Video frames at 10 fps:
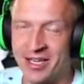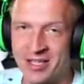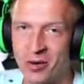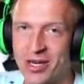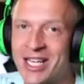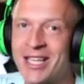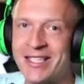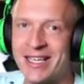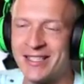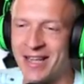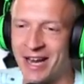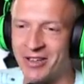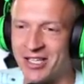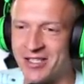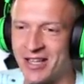So we're gonna test that
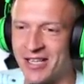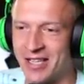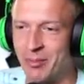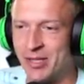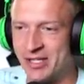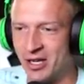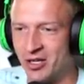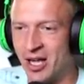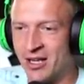out in today's episode.